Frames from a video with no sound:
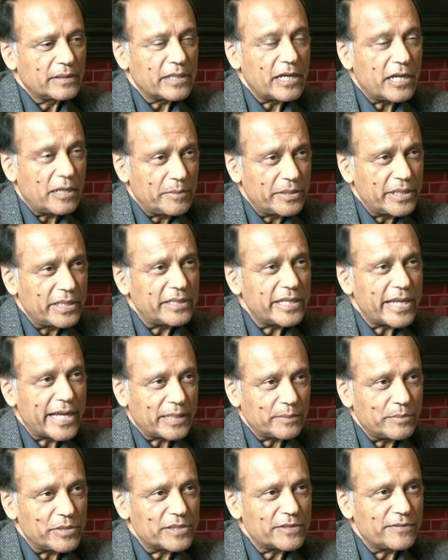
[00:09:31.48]
carbon in the
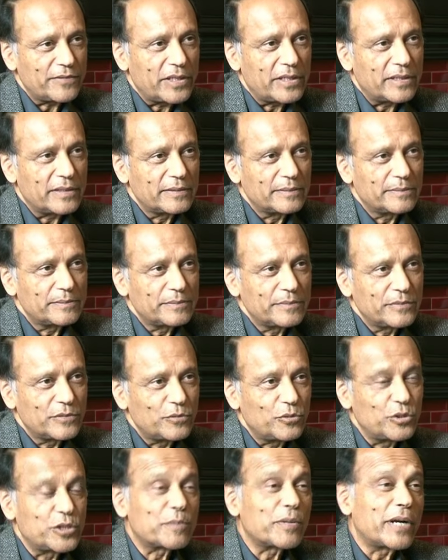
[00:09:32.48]
atmosphere,
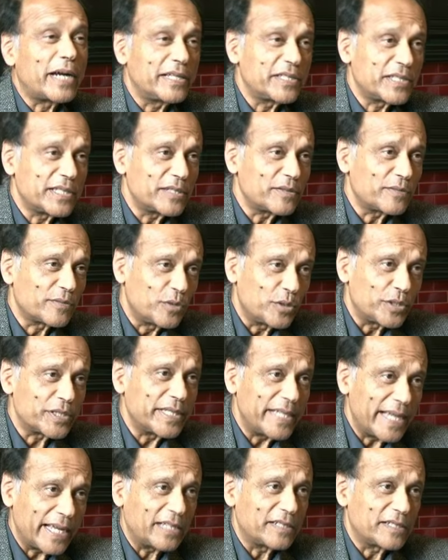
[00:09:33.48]
whose price is, of
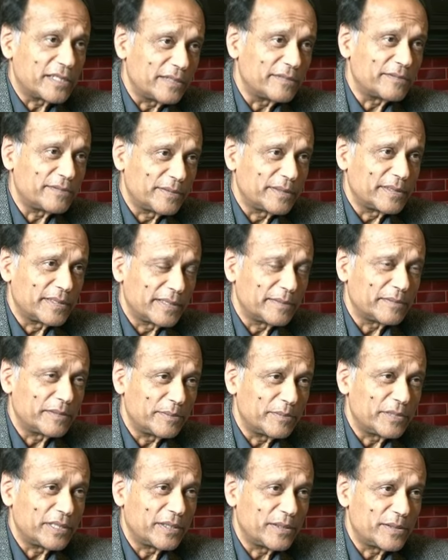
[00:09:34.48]
course, negative,
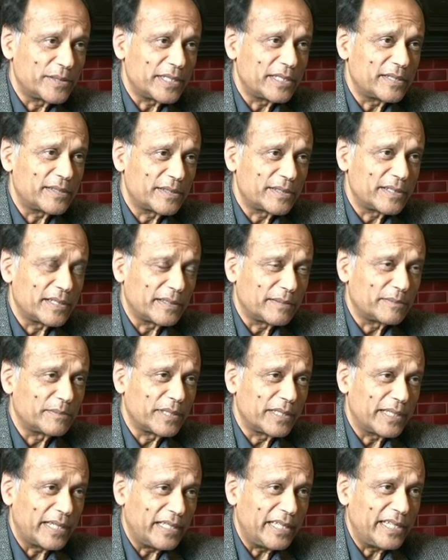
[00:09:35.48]
because it's,
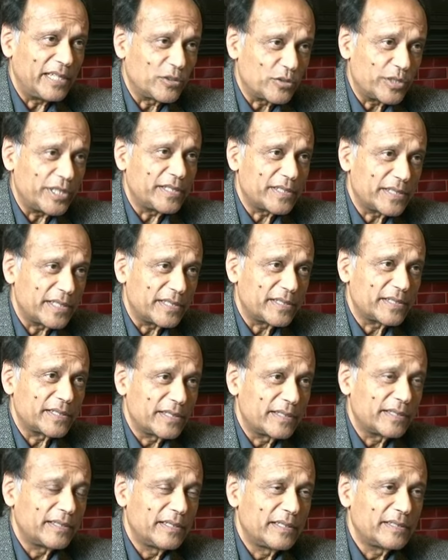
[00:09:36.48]
any increase
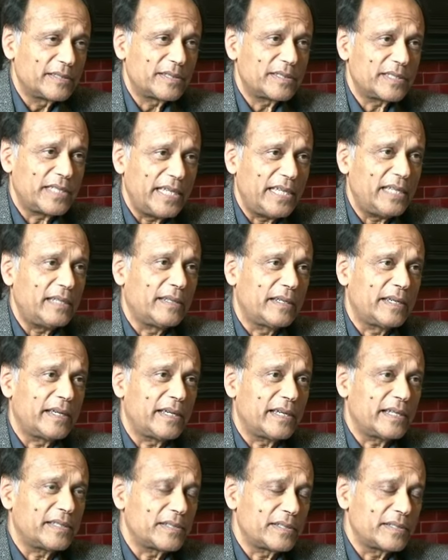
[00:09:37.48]
is seen
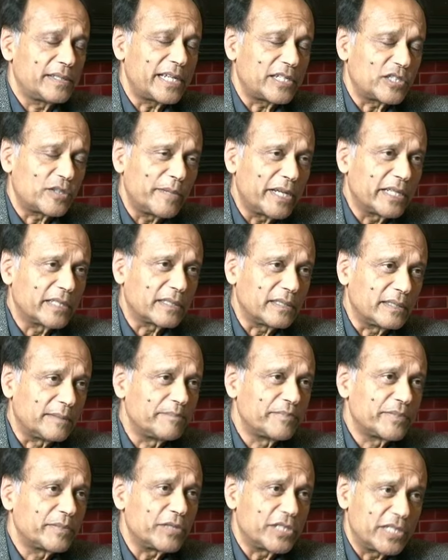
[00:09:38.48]
as
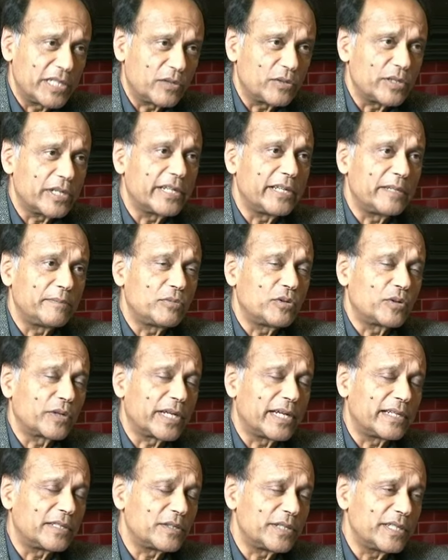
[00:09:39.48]
detrimental, particularly in poor
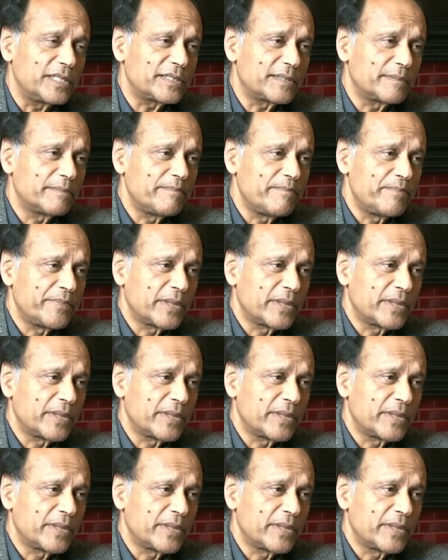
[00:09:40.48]
countries,